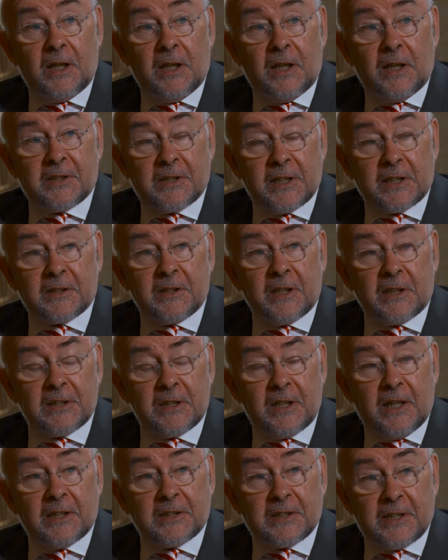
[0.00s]
A
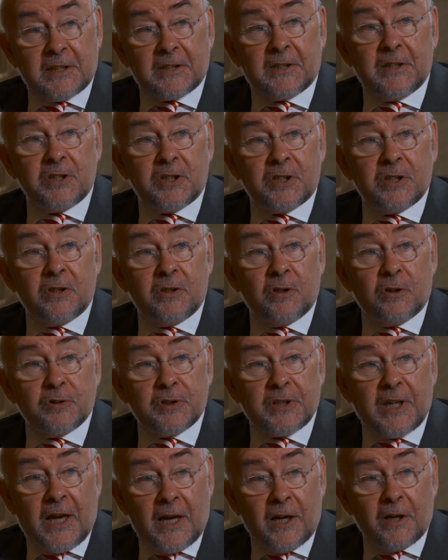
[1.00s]
technician knows
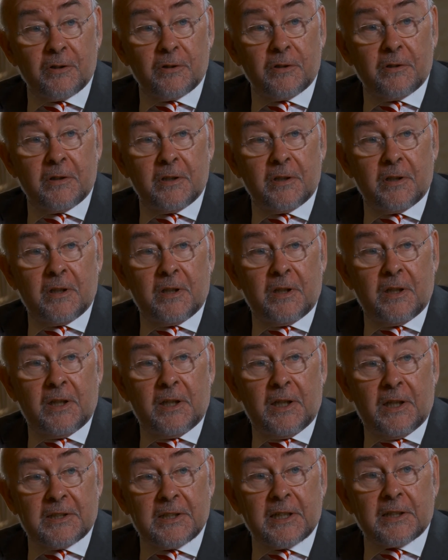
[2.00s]
how,
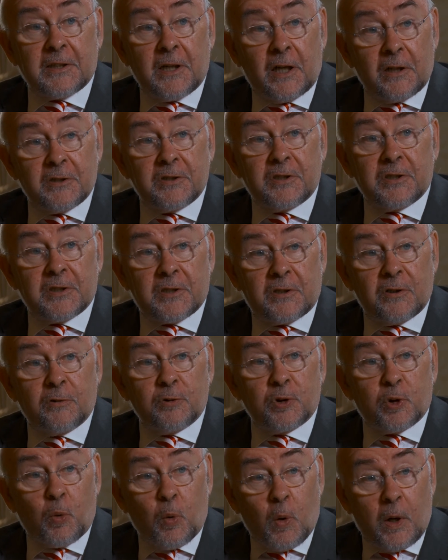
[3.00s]
a technologist
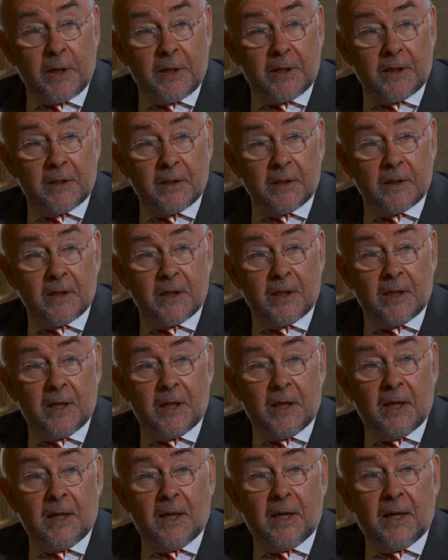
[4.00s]
knows why.
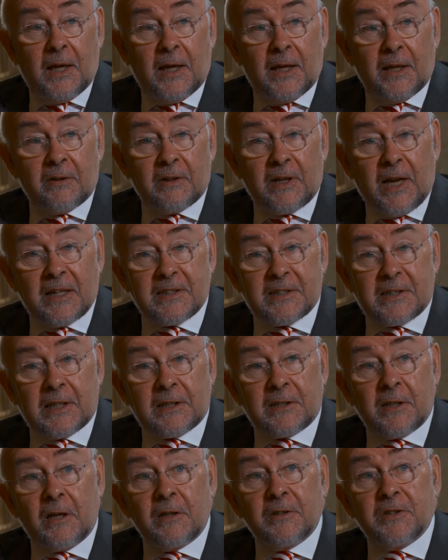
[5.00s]
And as
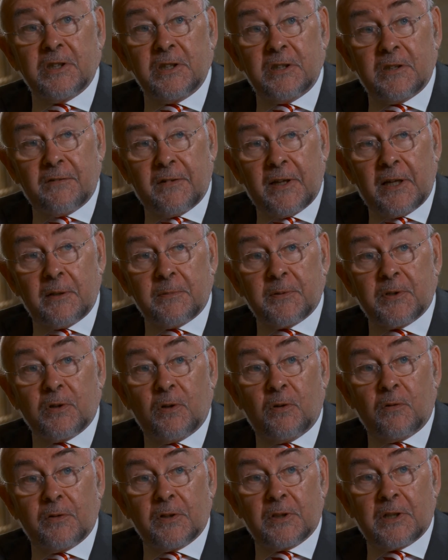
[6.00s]
technology develops
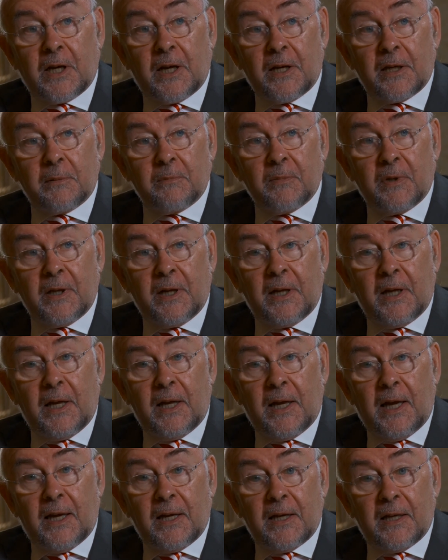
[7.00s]
over time,
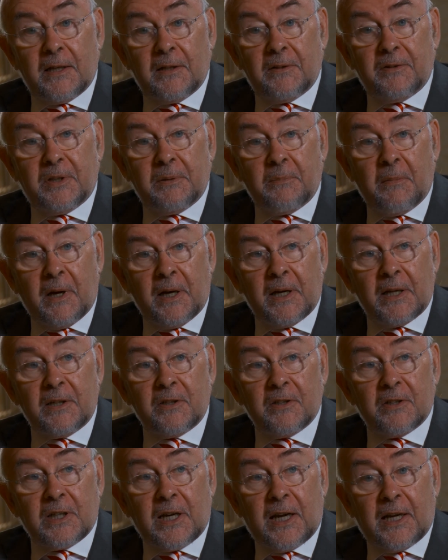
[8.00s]
the
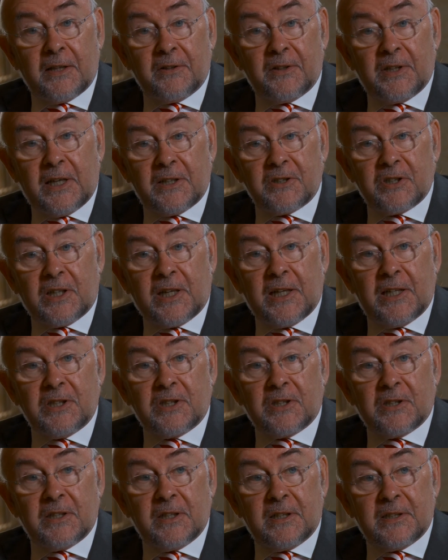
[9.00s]
mind and the
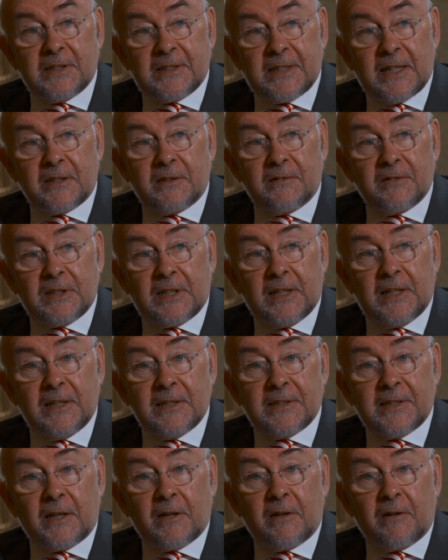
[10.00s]
education set of
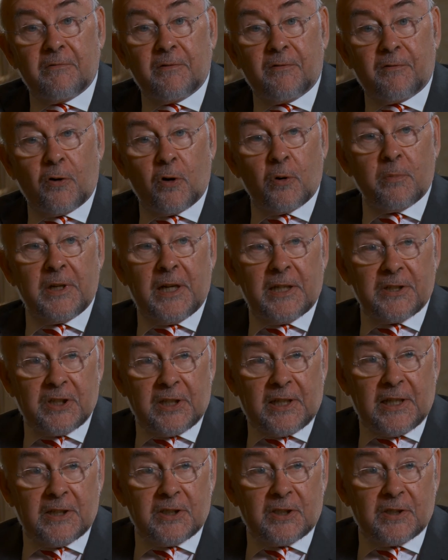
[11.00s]
skills that our formal
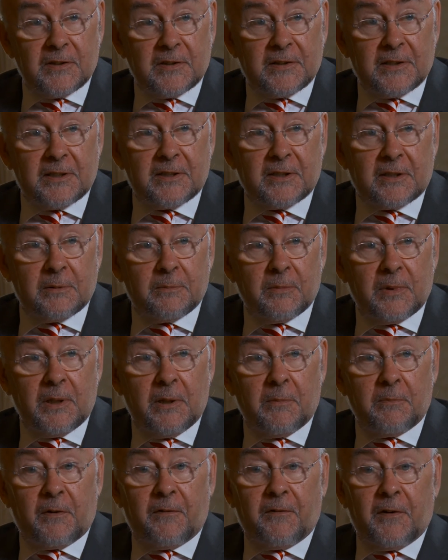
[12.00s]
education system
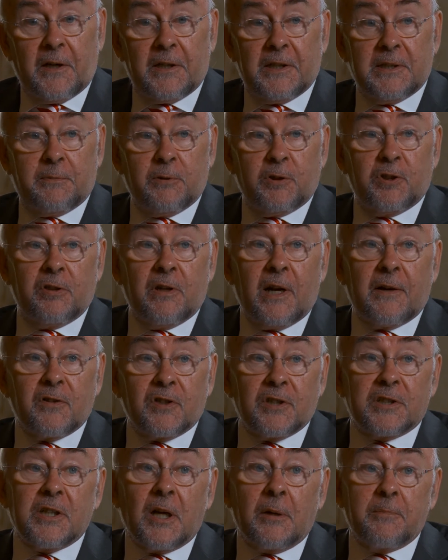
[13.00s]
provides, because you never
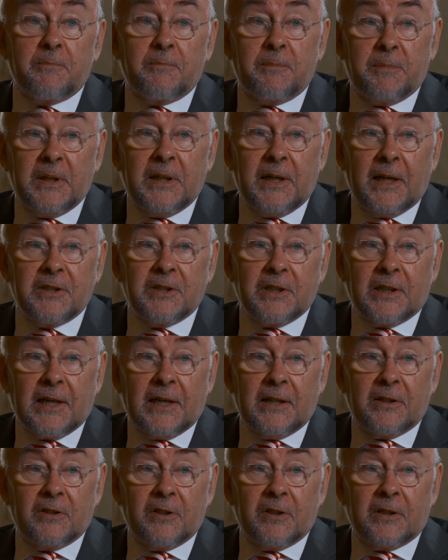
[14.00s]
stop being
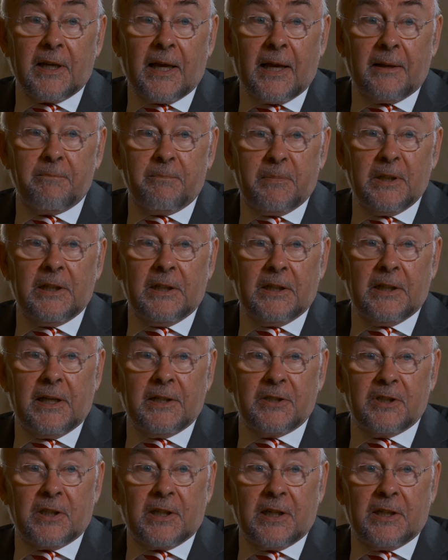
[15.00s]
educated and being in
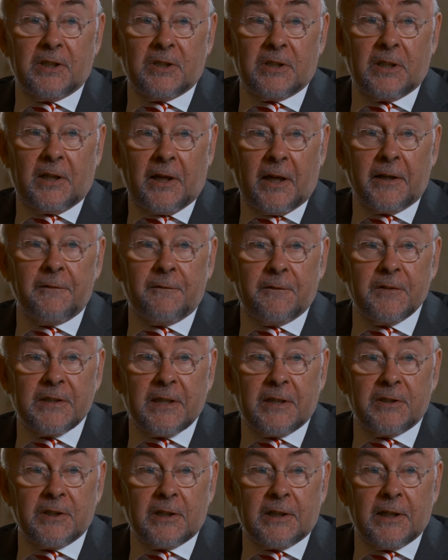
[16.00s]
education, life is
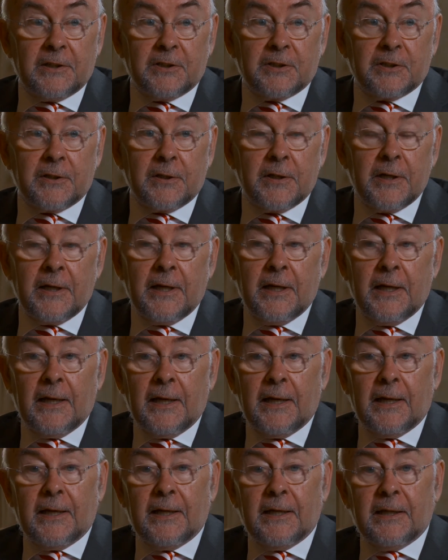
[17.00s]
education.
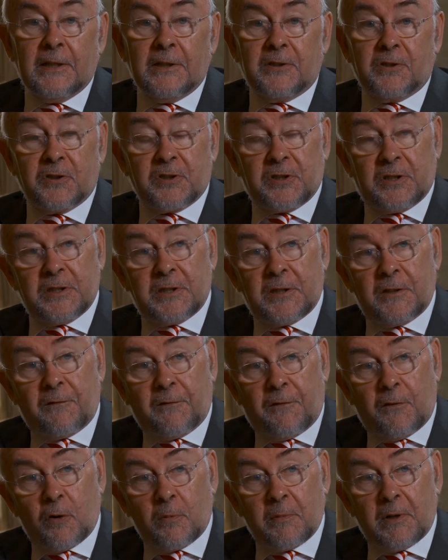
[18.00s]
It just isn't
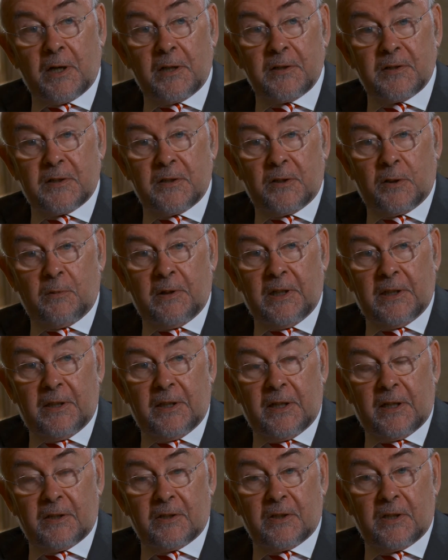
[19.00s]
formalised in the way
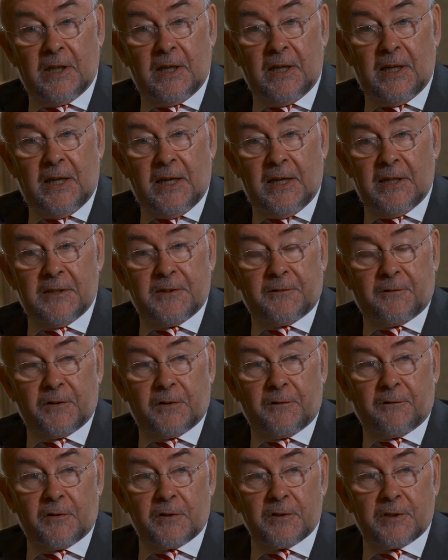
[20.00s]
that it is for the
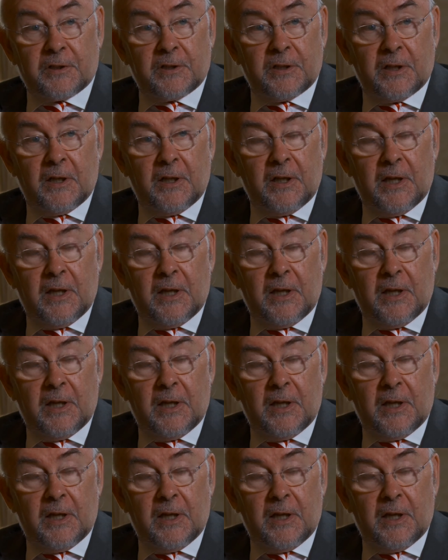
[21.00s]
first